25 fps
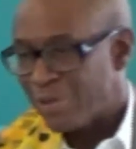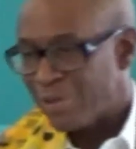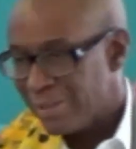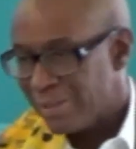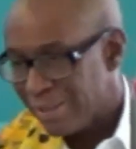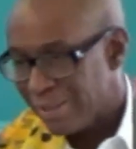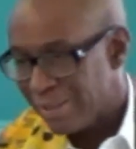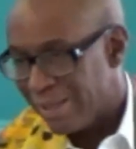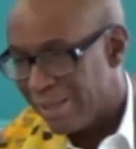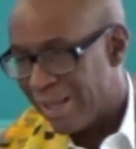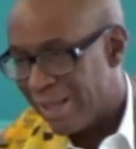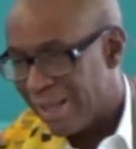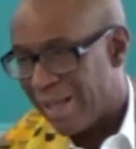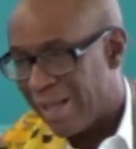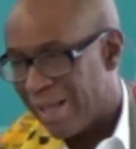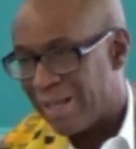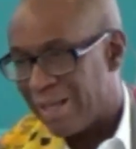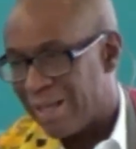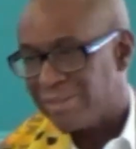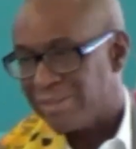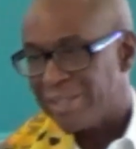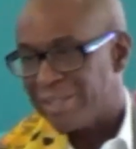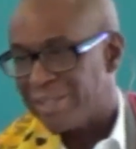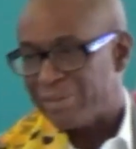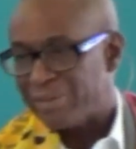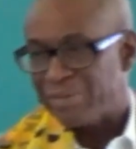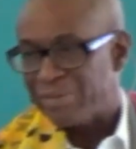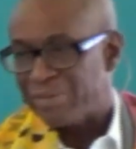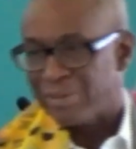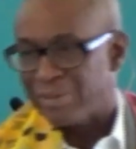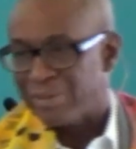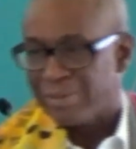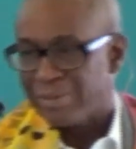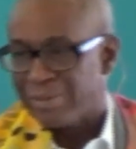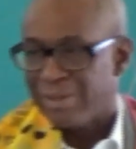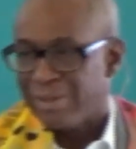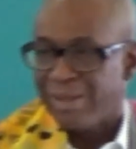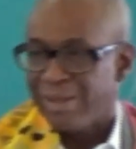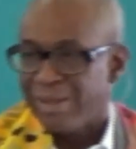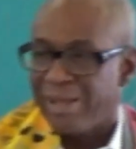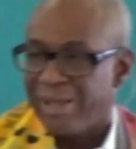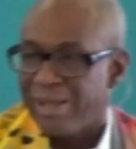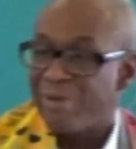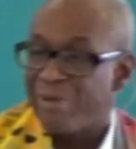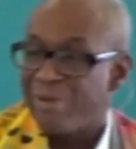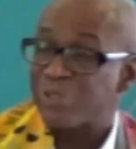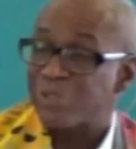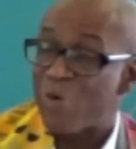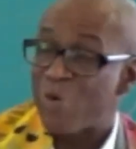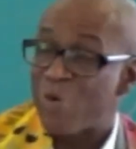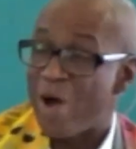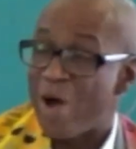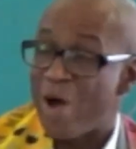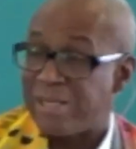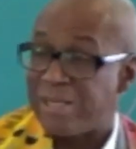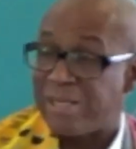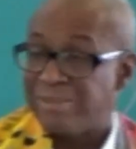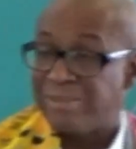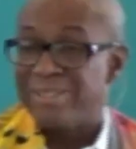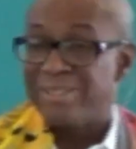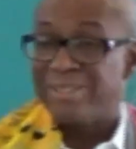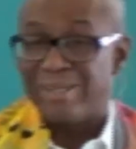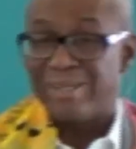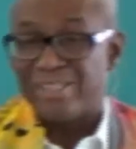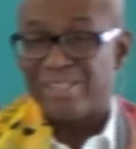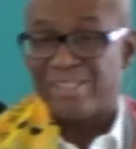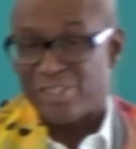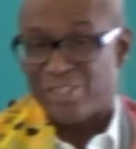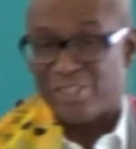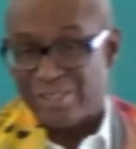and it was quite delicious.